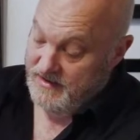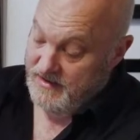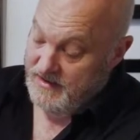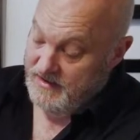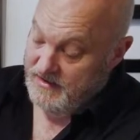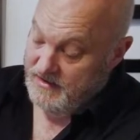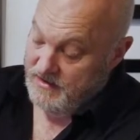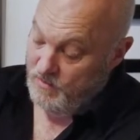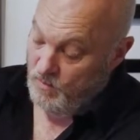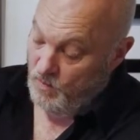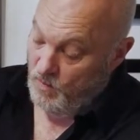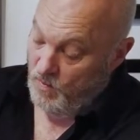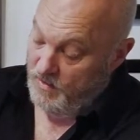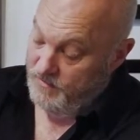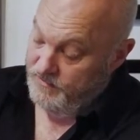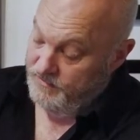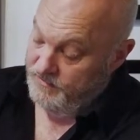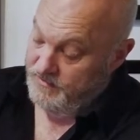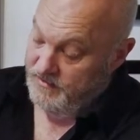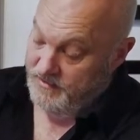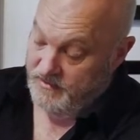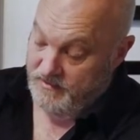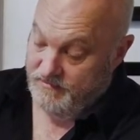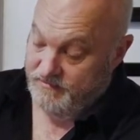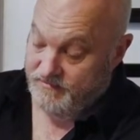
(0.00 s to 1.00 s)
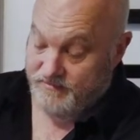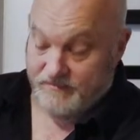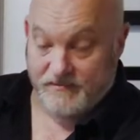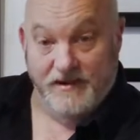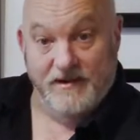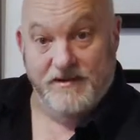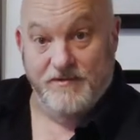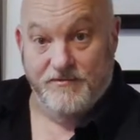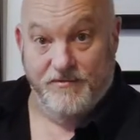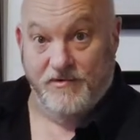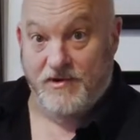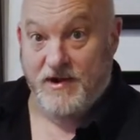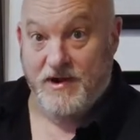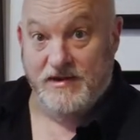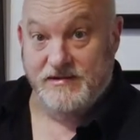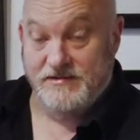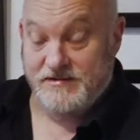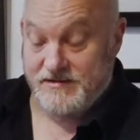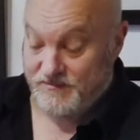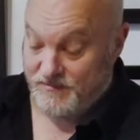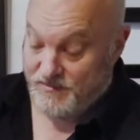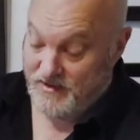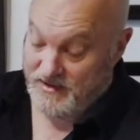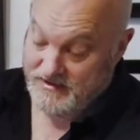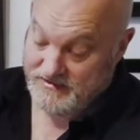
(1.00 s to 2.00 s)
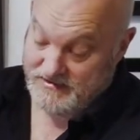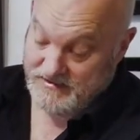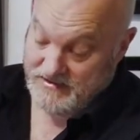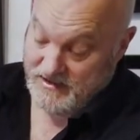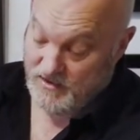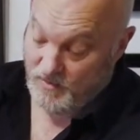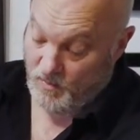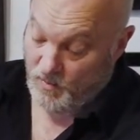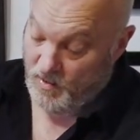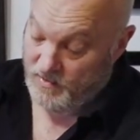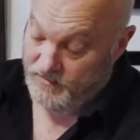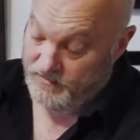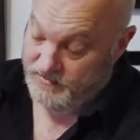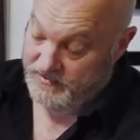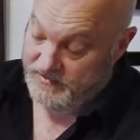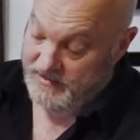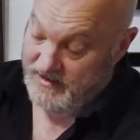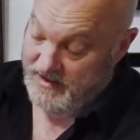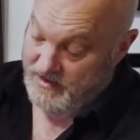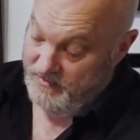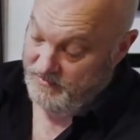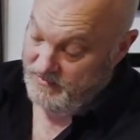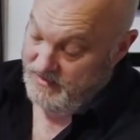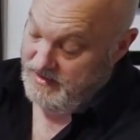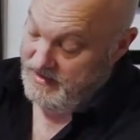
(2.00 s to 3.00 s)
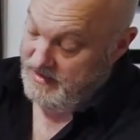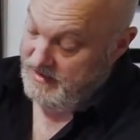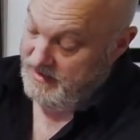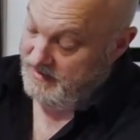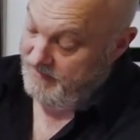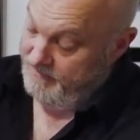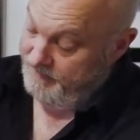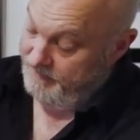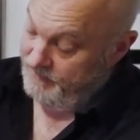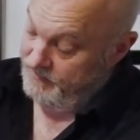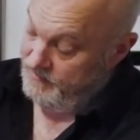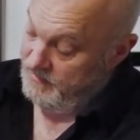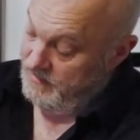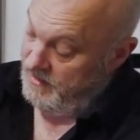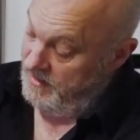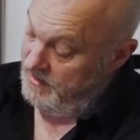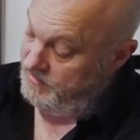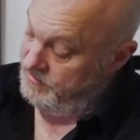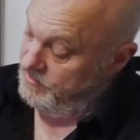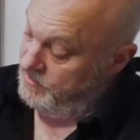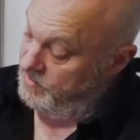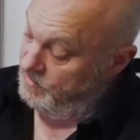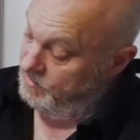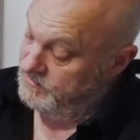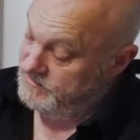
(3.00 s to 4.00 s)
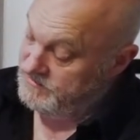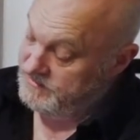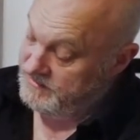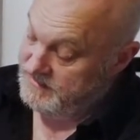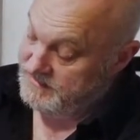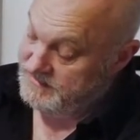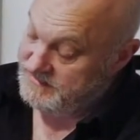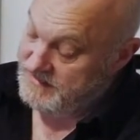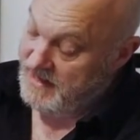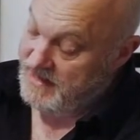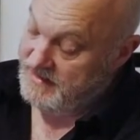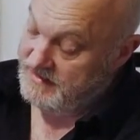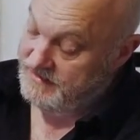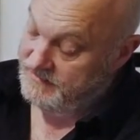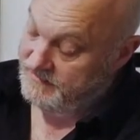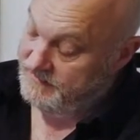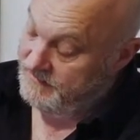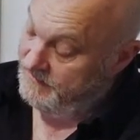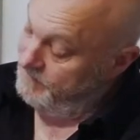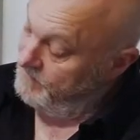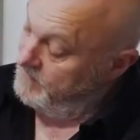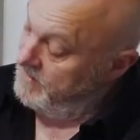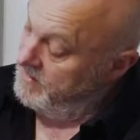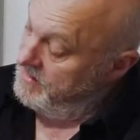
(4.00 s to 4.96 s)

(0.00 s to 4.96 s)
it can wander in a variety of ways. It can wander down here and come to this end.